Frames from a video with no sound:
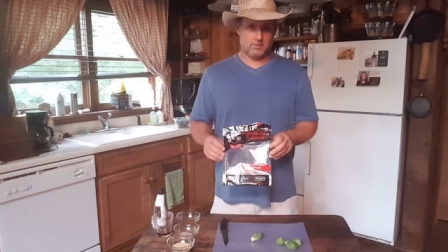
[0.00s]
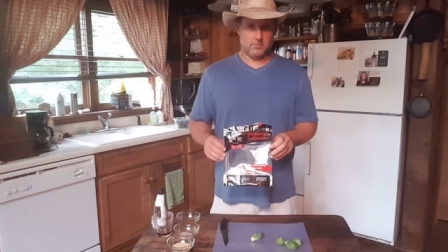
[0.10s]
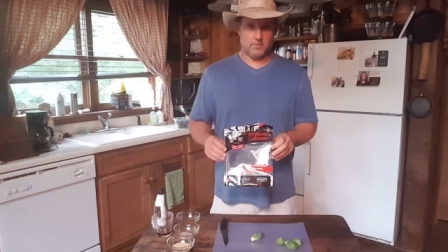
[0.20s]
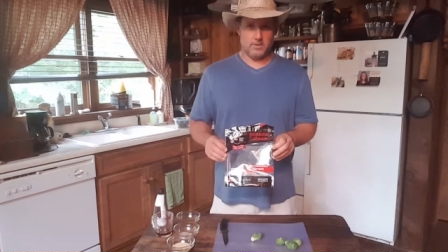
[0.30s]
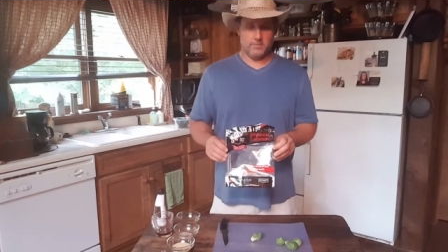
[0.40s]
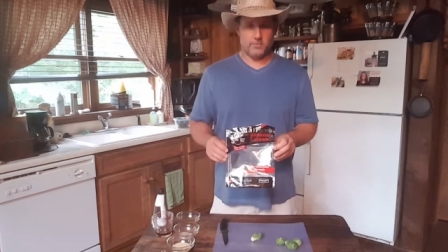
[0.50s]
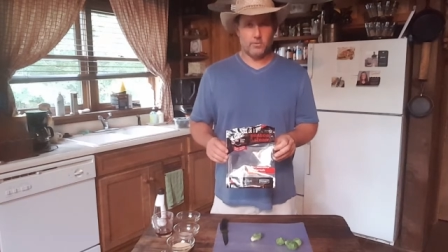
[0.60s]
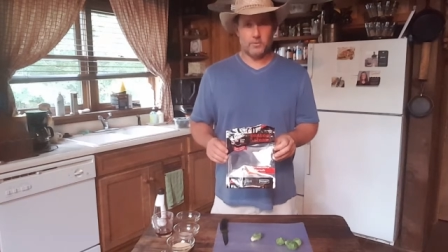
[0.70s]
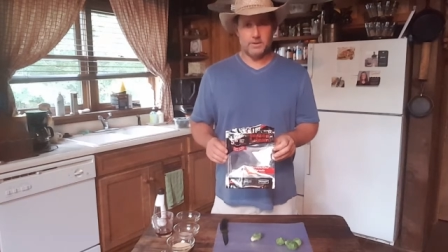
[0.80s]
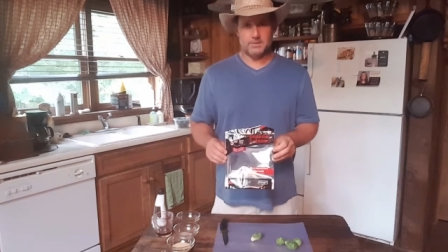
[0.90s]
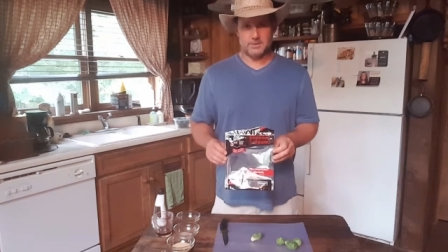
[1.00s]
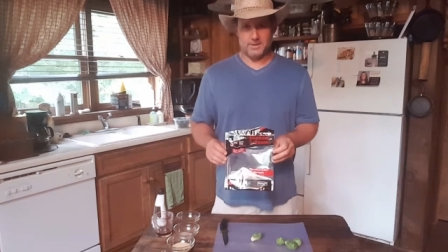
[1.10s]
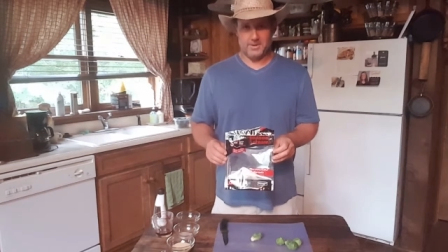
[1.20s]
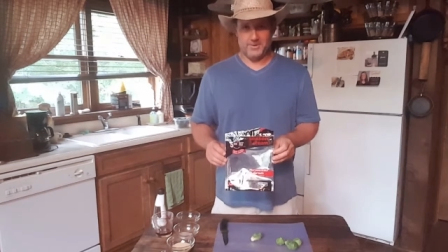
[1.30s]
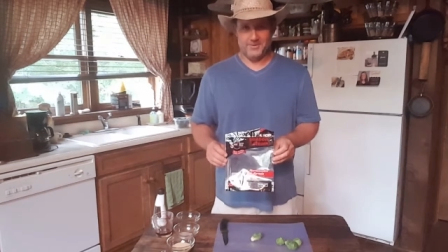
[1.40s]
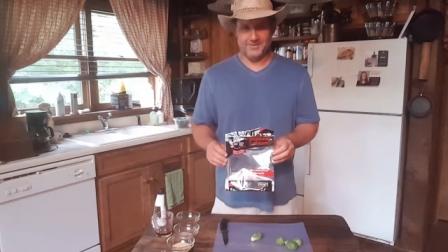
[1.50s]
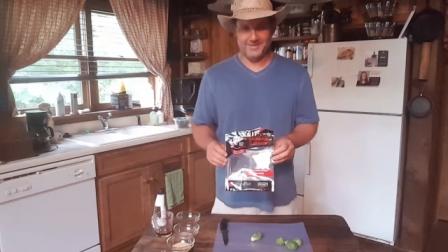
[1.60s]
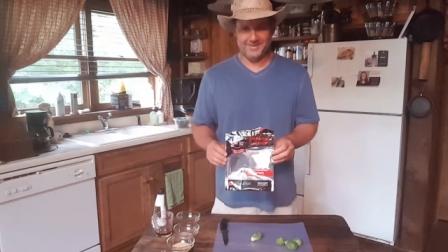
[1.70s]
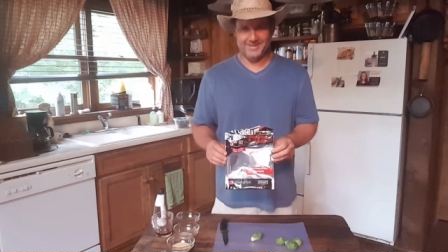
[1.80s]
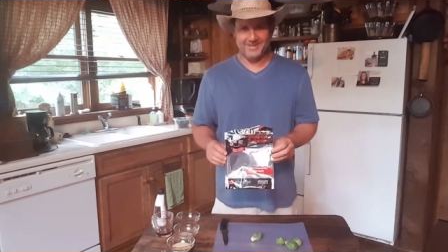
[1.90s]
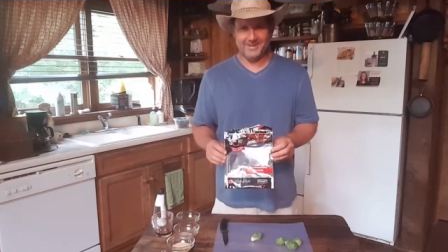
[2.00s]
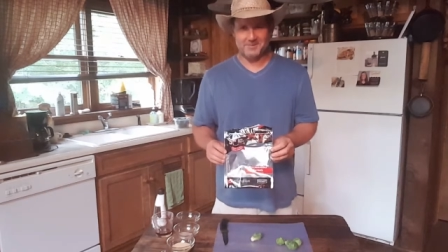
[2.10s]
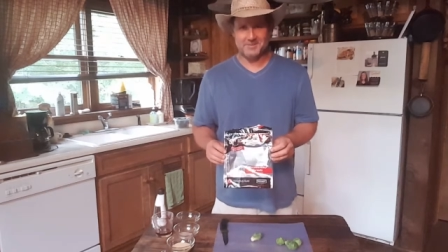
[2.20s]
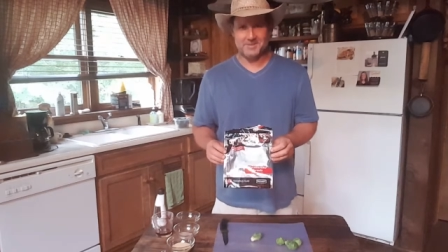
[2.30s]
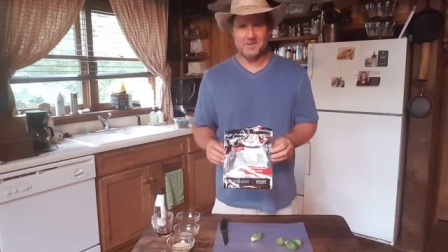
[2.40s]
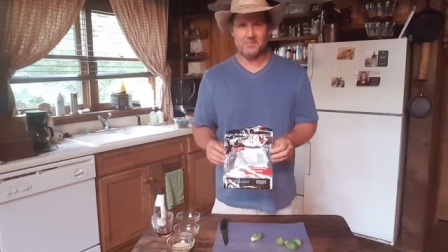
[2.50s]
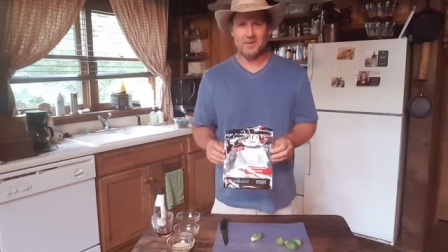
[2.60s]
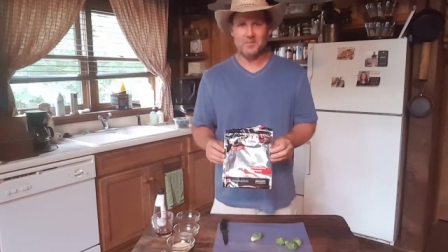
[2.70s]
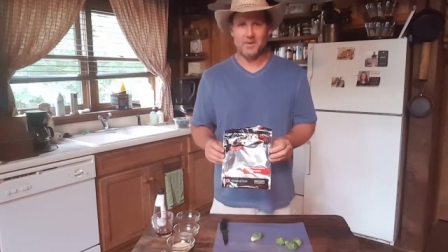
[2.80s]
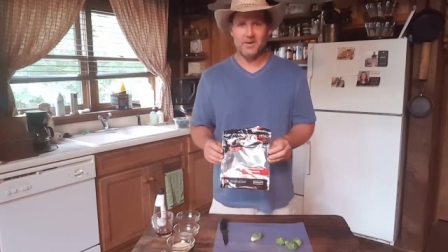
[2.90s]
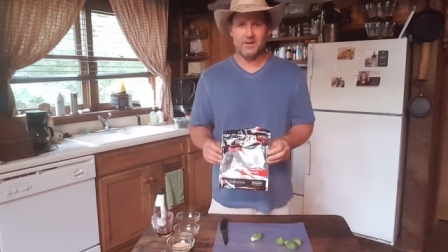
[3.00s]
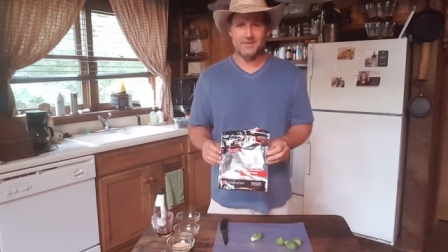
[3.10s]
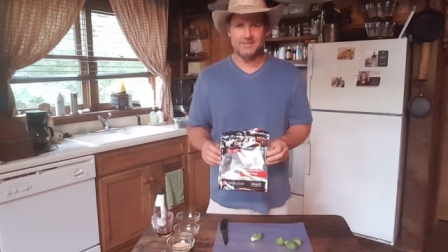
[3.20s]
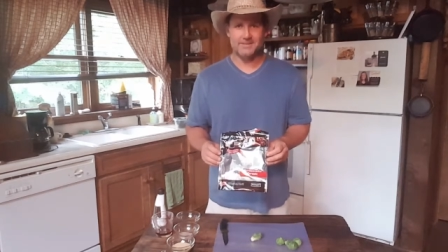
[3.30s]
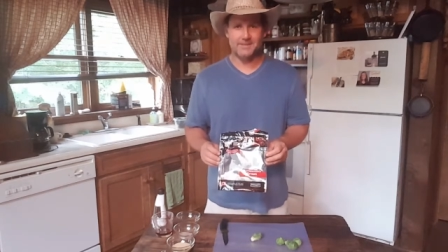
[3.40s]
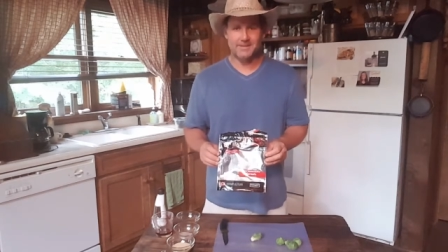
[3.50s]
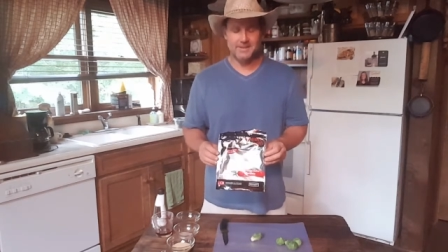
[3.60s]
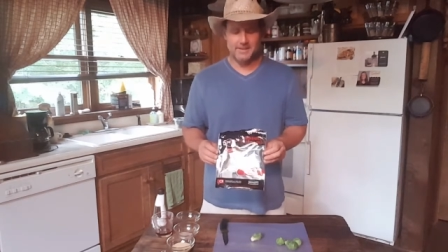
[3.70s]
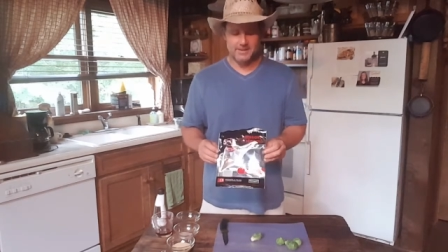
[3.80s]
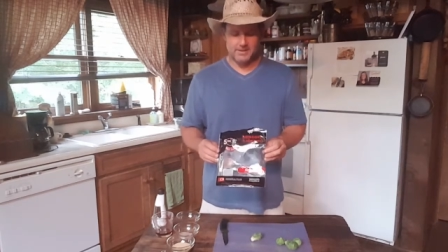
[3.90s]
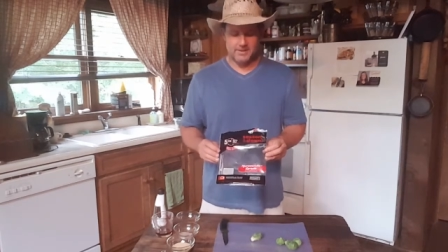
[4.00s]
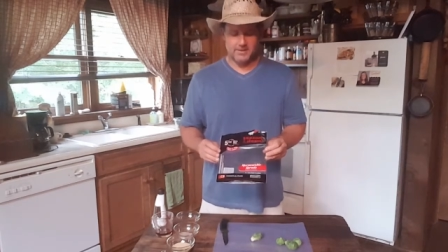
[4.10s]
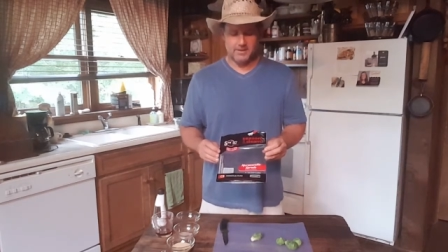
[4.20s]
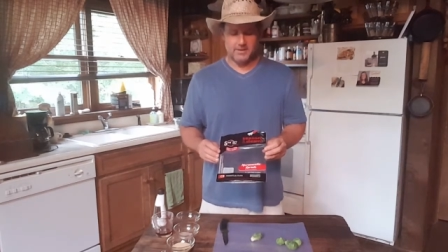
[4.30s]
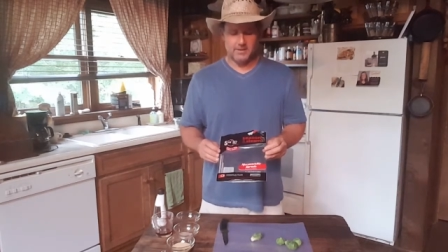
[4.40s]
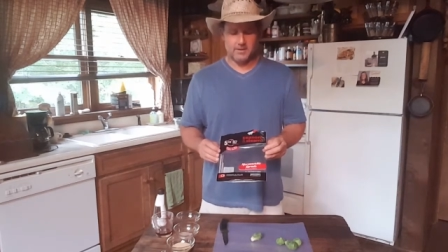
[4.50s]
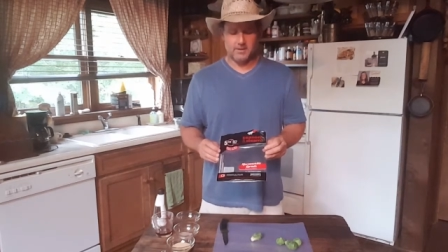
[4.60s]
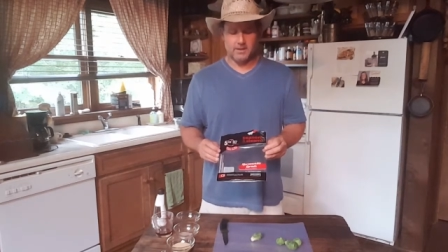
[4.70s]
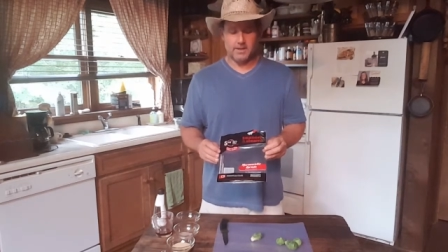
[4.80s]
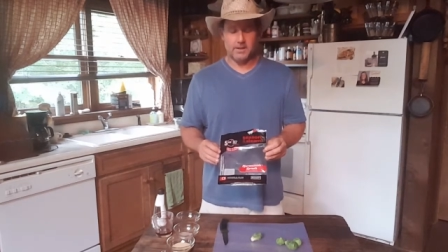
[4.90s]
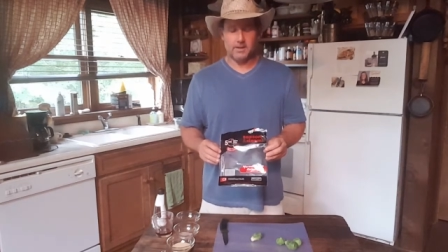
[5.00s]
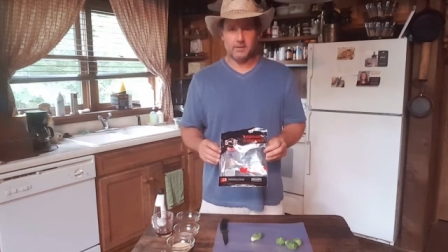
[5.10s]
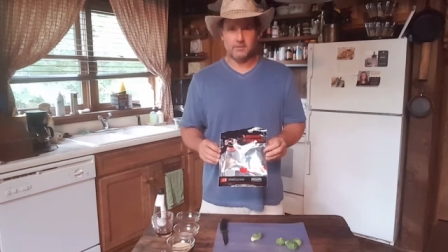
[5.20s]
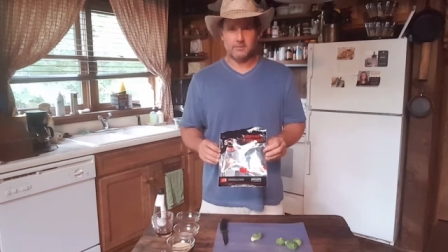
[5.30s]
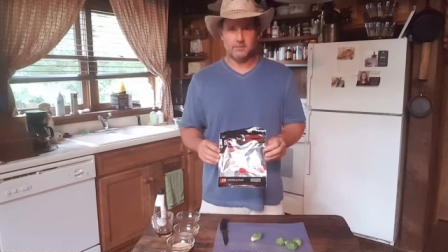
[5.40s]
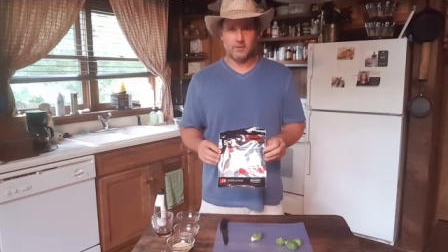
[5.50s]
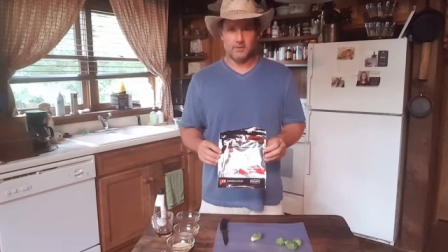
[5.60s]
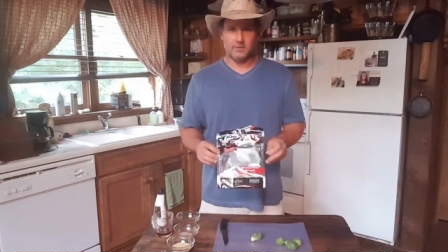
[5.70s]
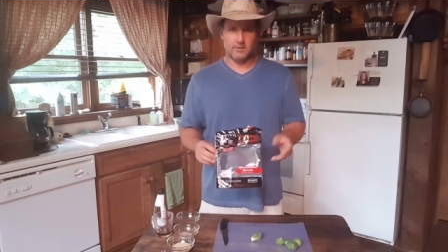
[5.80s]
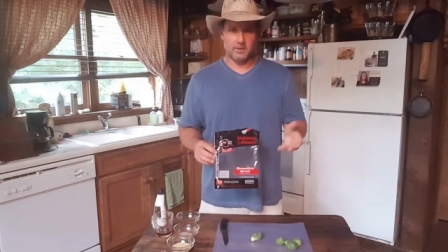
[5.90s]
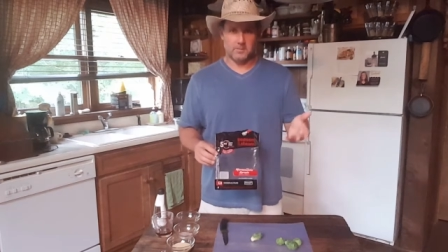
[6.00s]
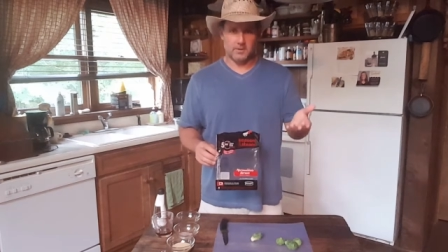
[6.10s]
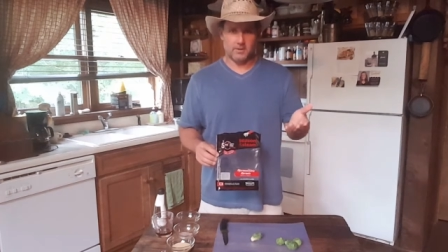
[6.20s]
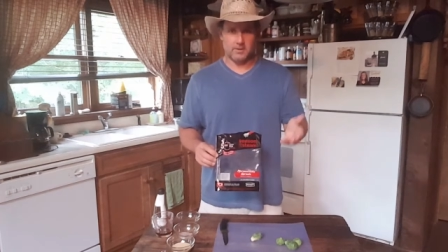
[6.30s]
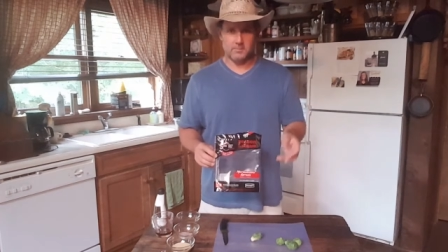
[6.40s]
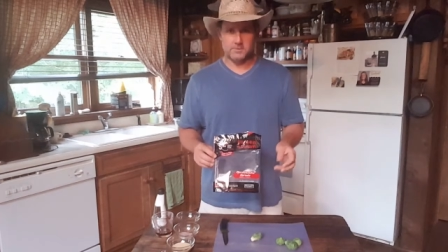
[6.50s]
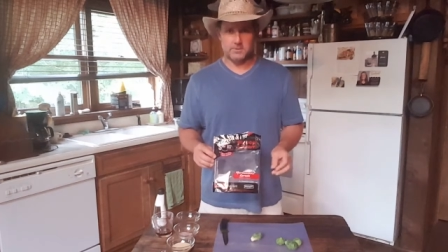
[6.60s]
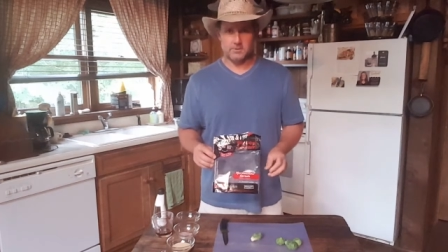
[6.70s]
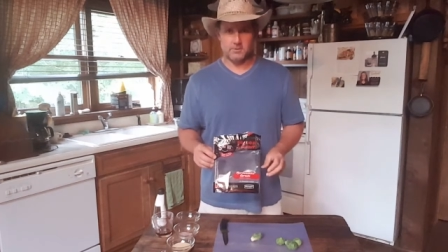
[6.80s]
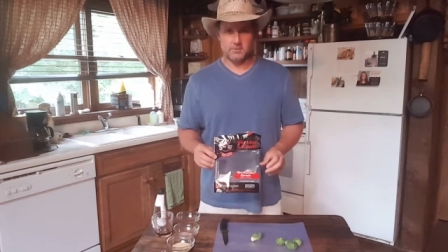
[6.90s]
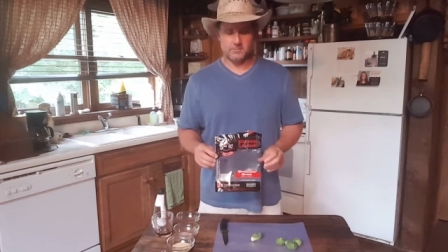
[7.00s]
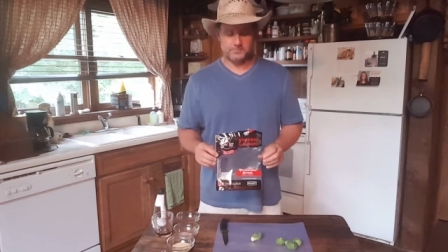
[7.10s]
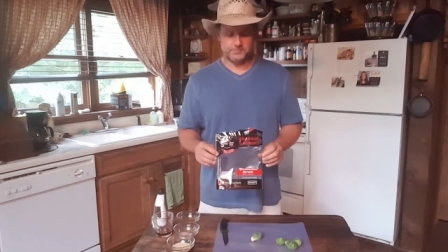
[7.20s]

3 or 4 weeks ago. I was at my parents'. Or Grammy and Gramps to you.